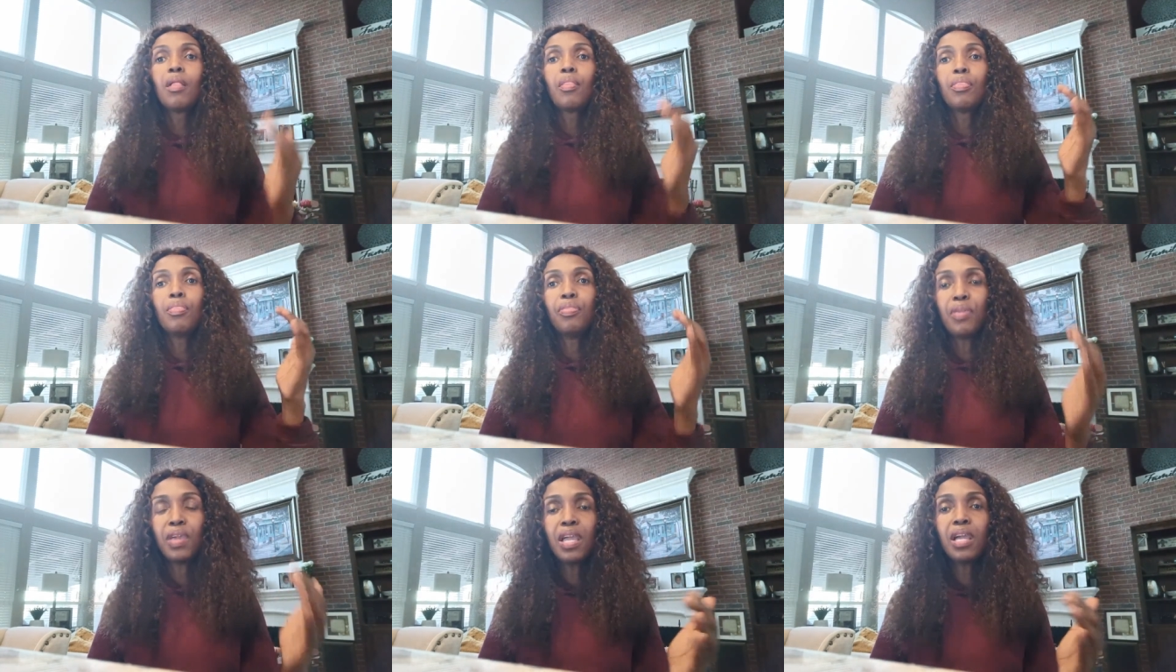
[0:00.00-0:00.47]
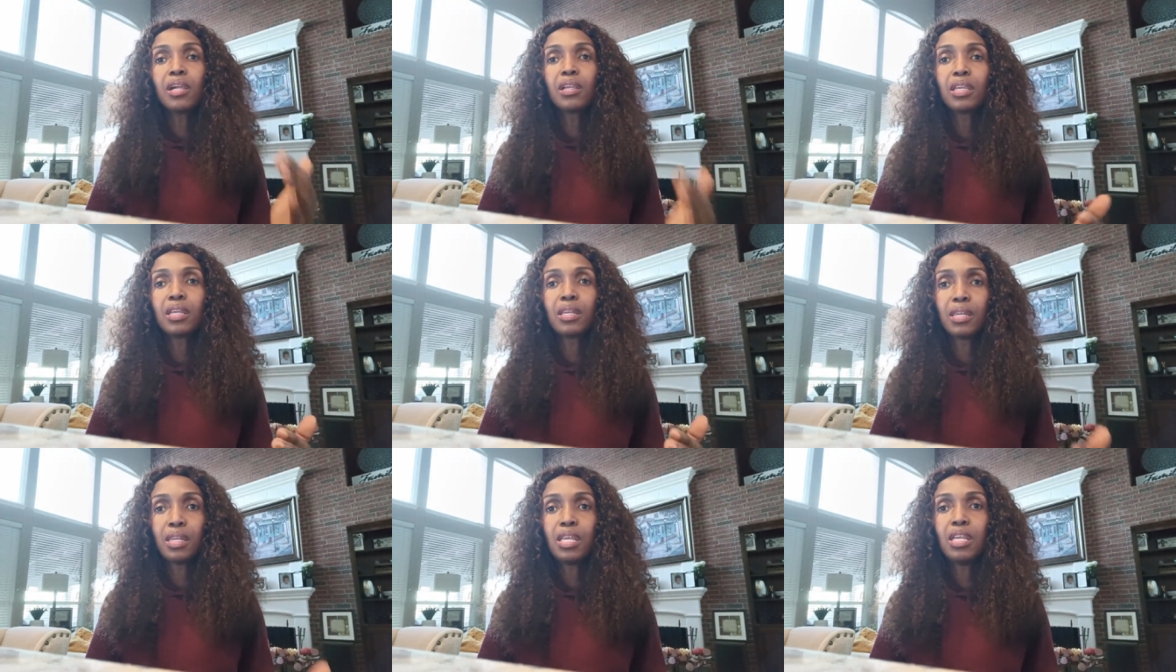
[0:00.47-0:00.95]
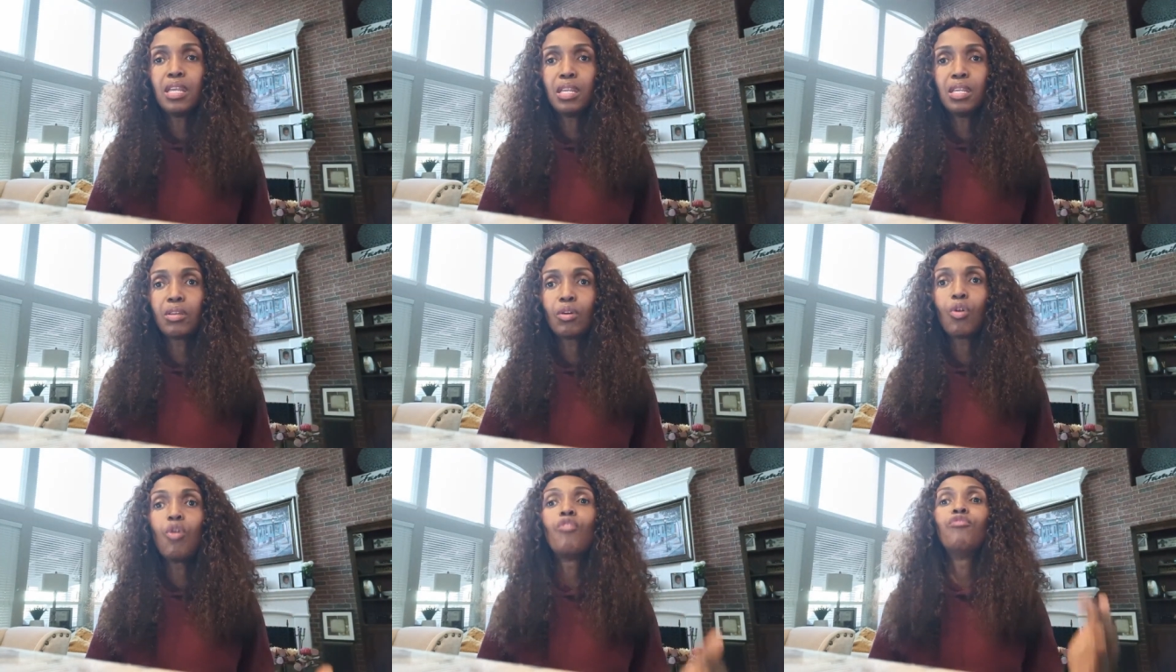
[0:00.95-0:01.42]
they are in
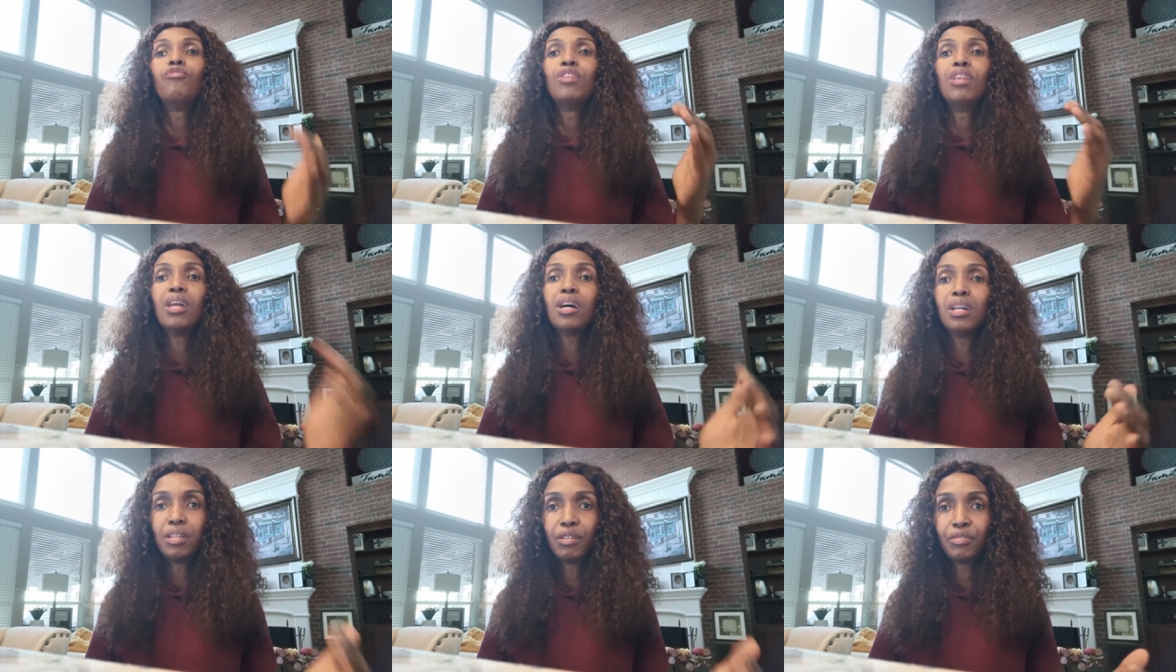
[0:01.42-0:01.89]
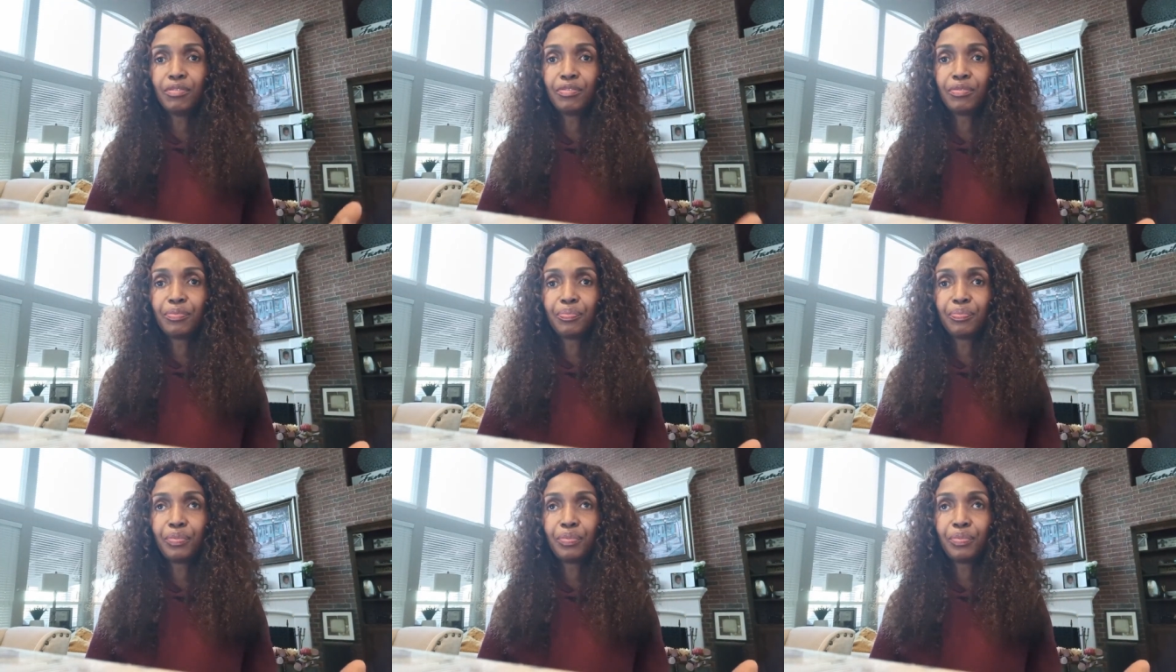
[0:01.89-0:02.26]
need of love.